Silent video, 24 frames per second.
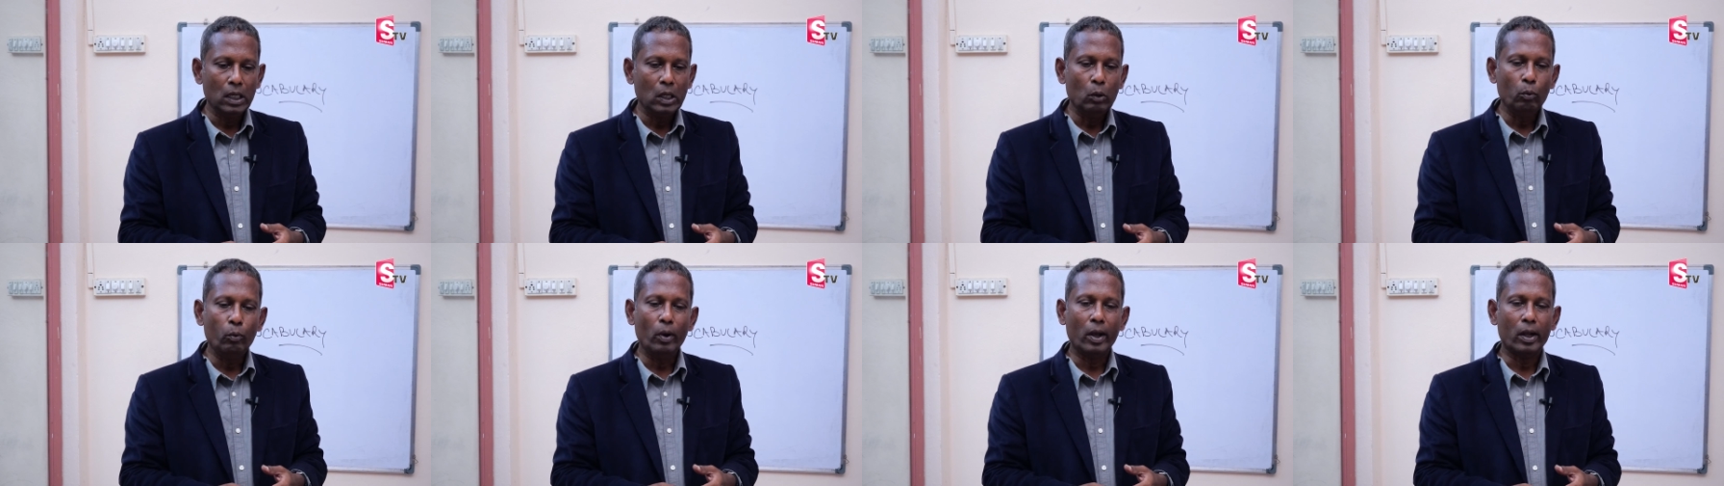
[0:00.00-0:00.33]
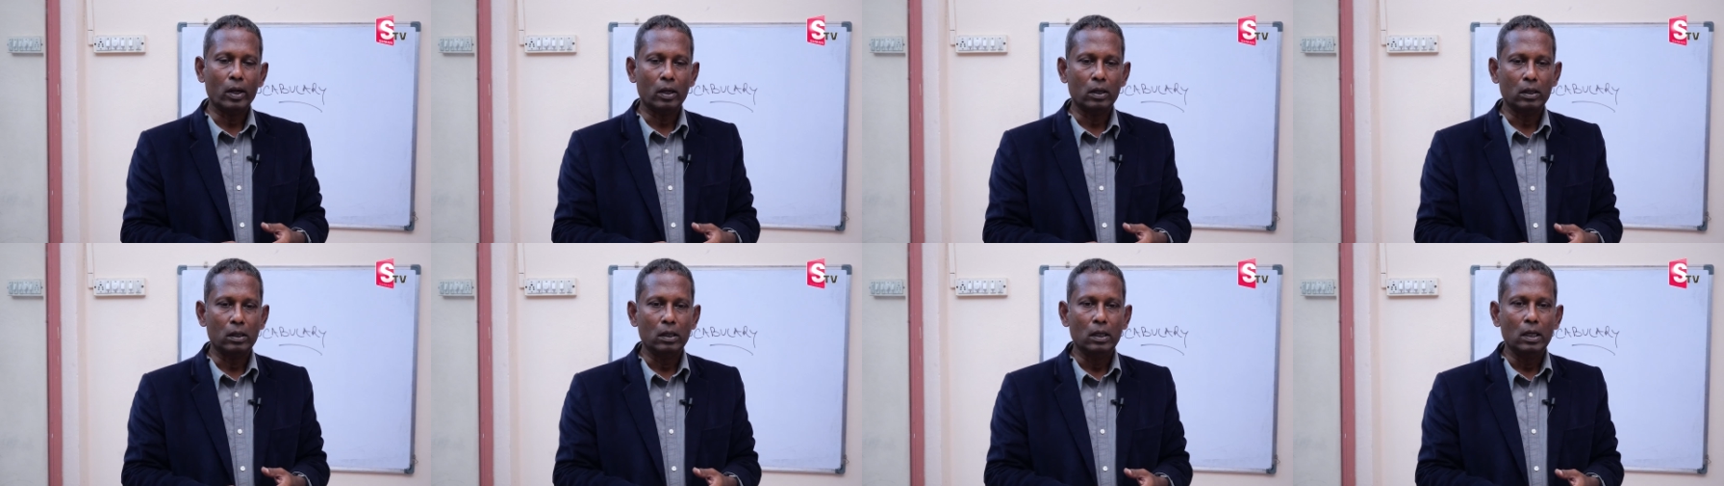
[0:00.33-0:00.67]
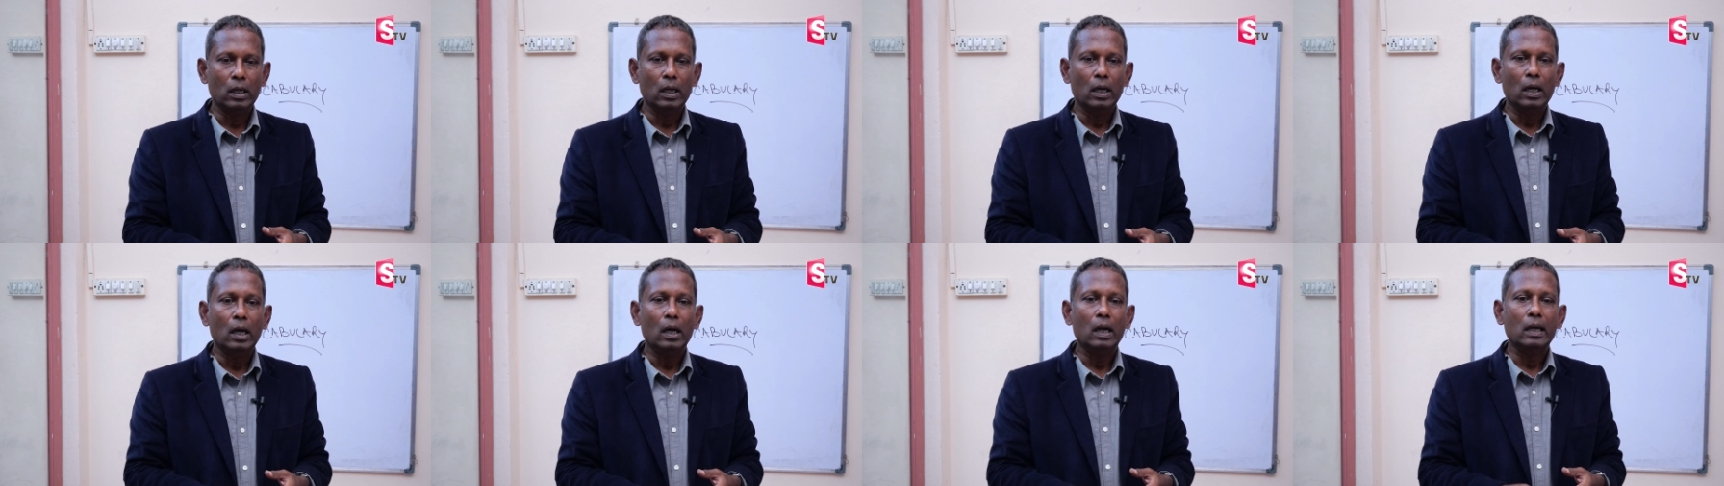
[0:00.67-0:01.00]
Well,
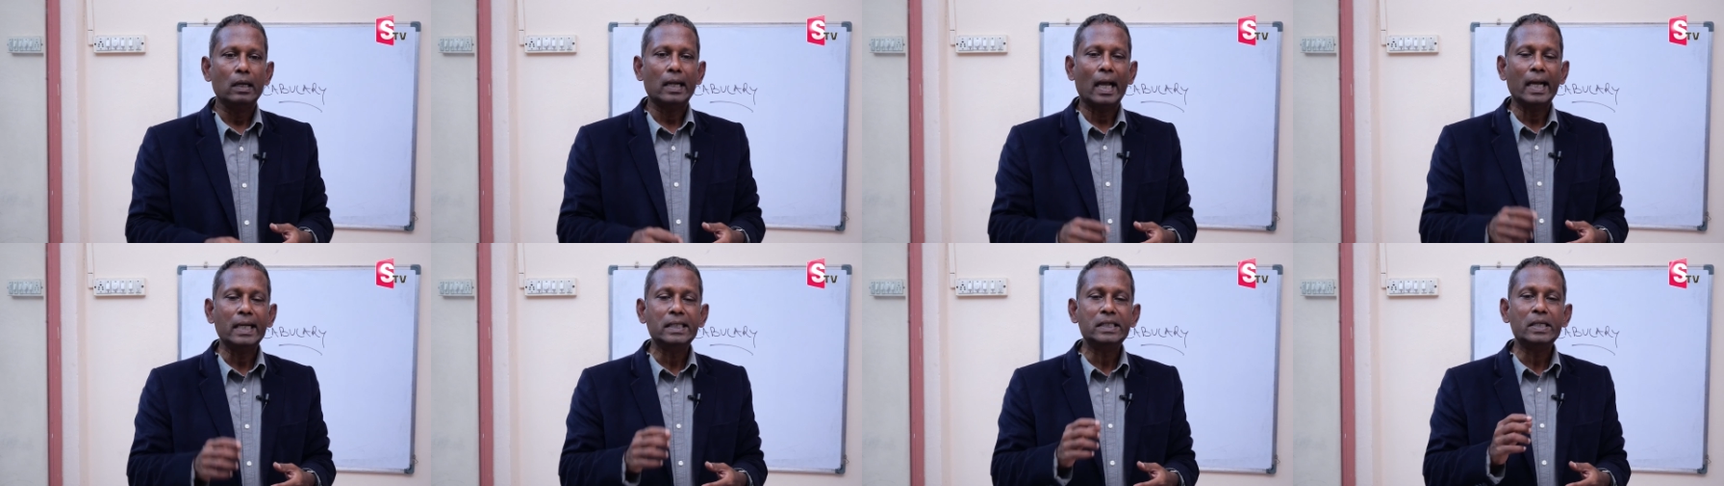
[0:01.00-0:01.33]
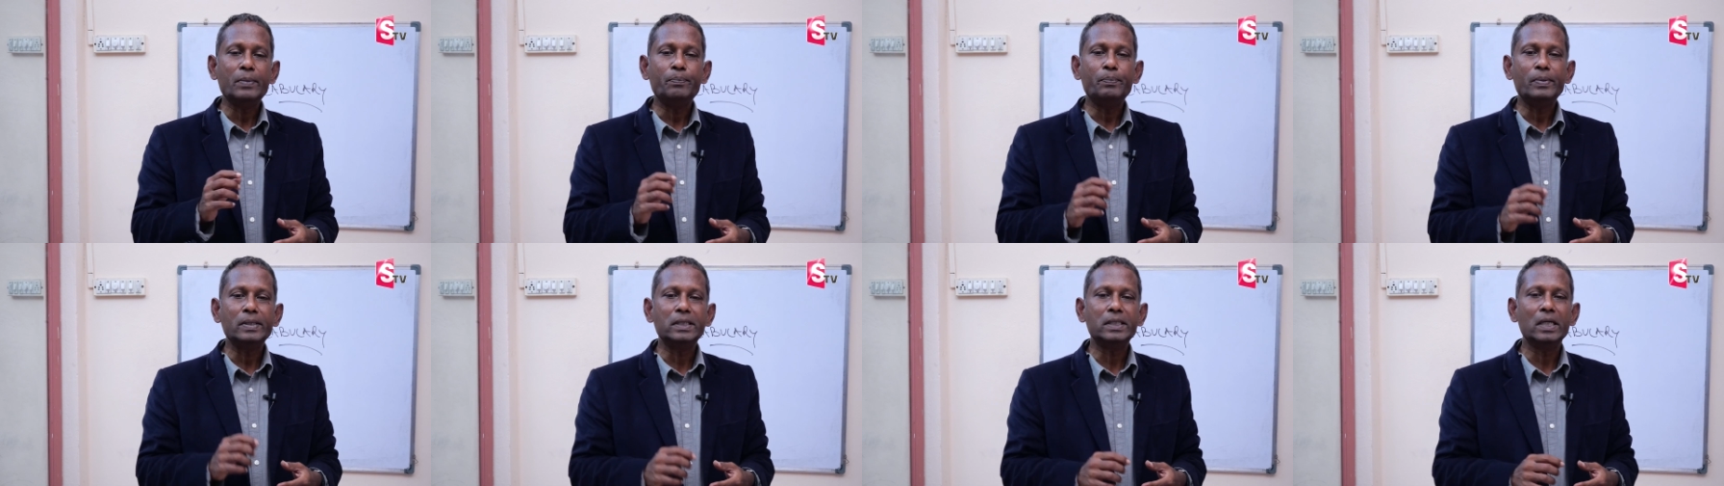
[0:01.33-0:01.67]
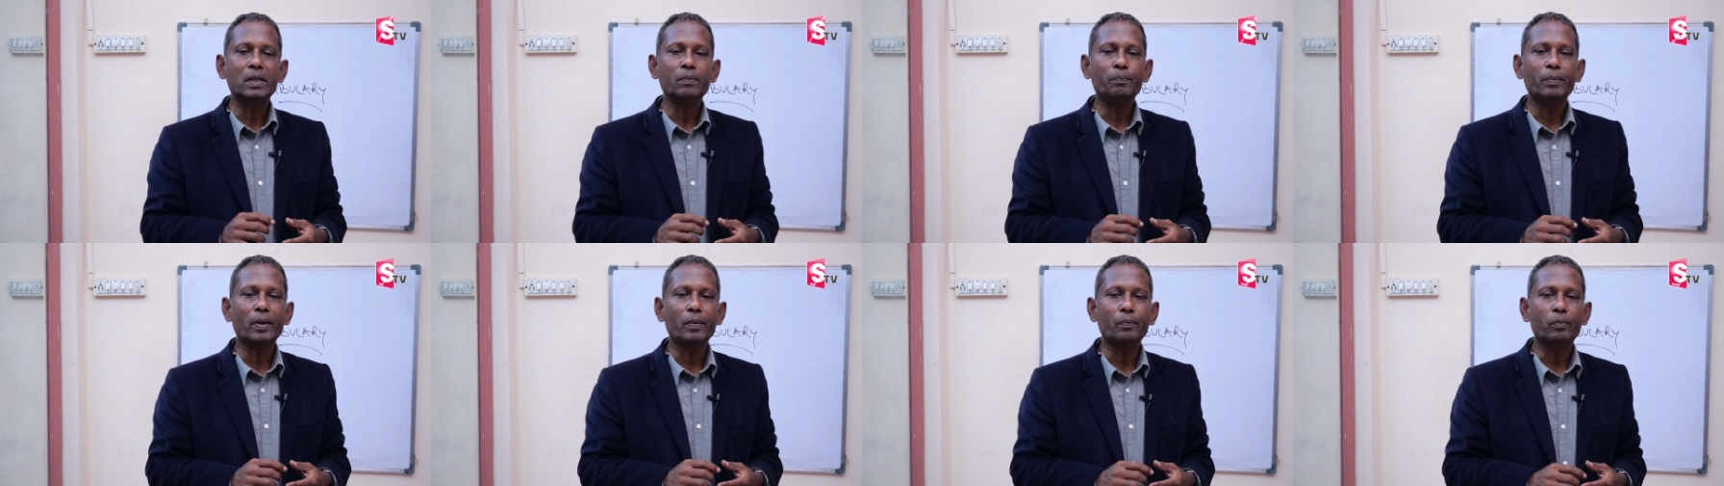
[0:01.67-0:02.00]
ninety
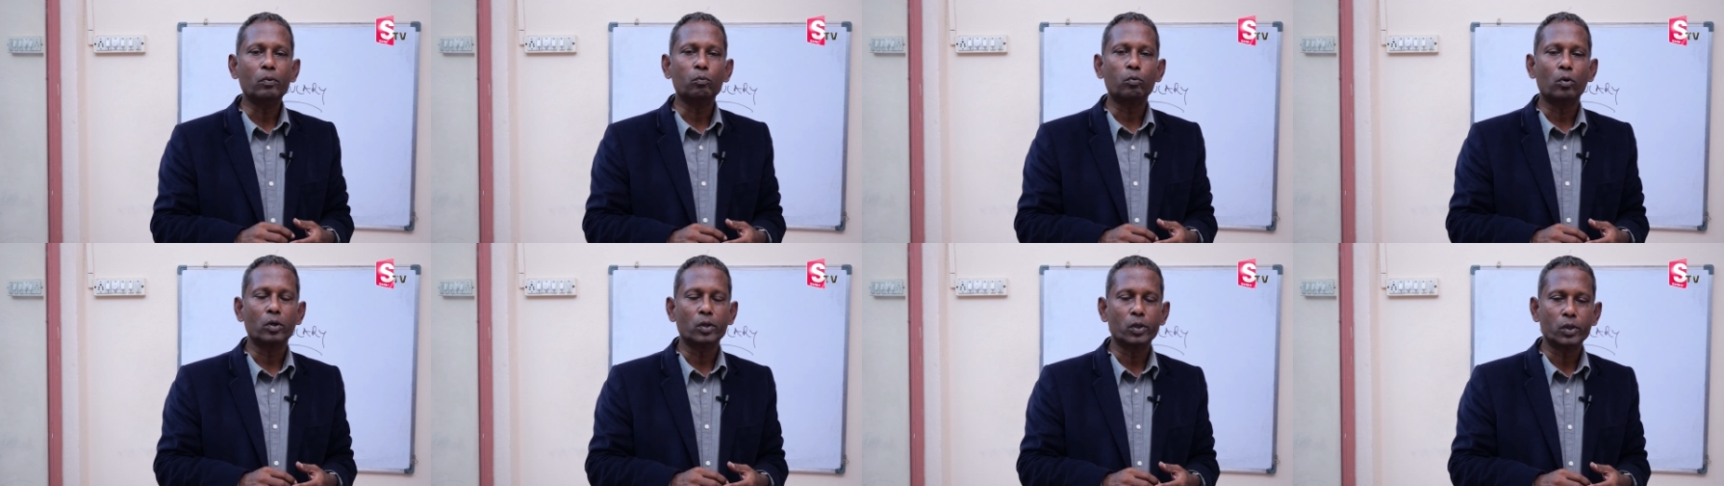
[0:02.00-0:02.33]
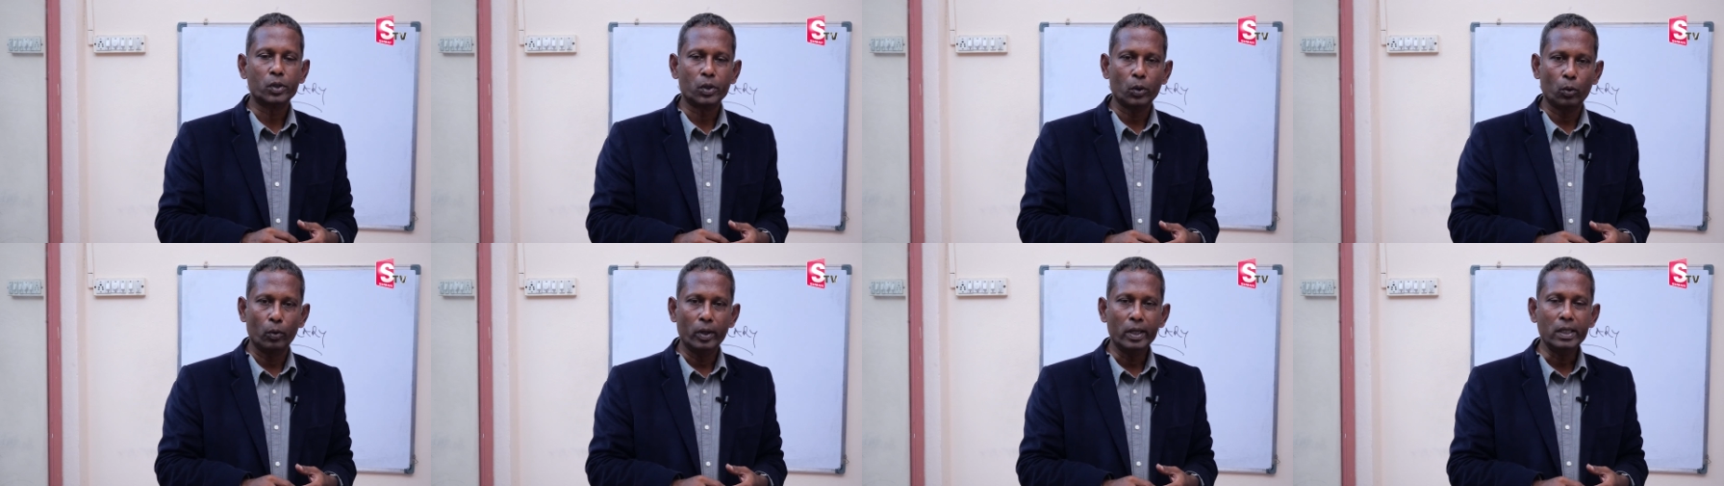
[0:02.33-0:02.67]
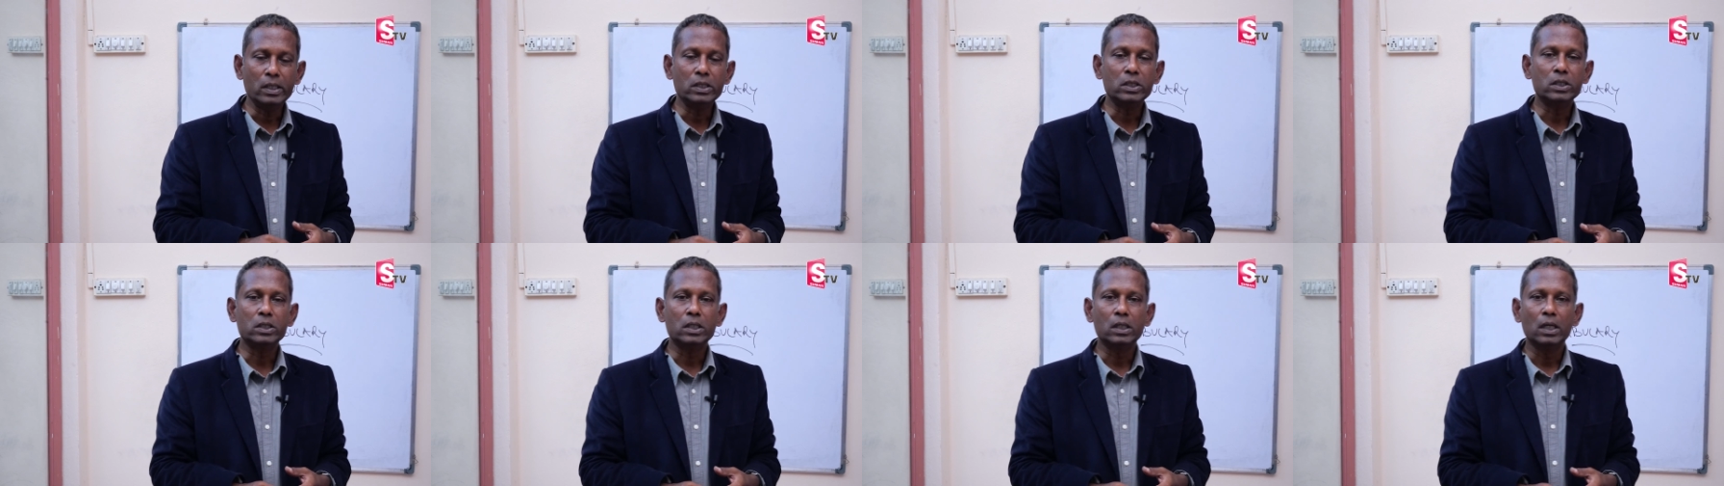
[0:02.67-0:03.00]
percent people, what to do
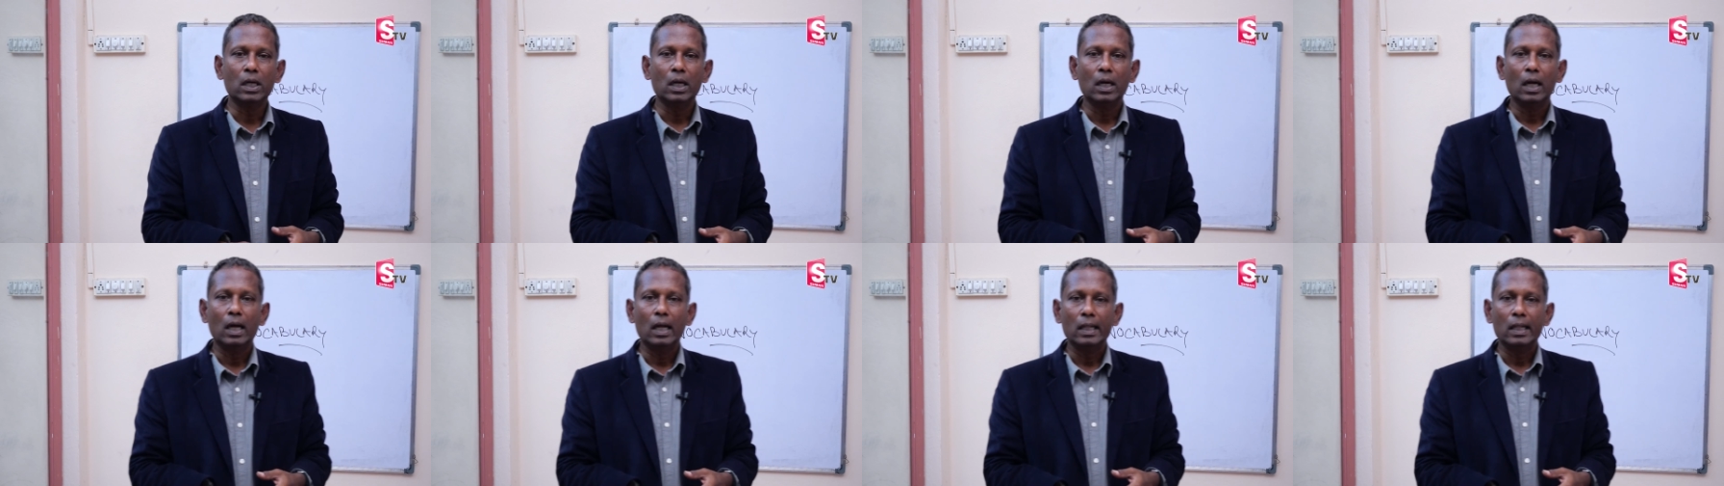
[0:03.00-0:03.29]
is,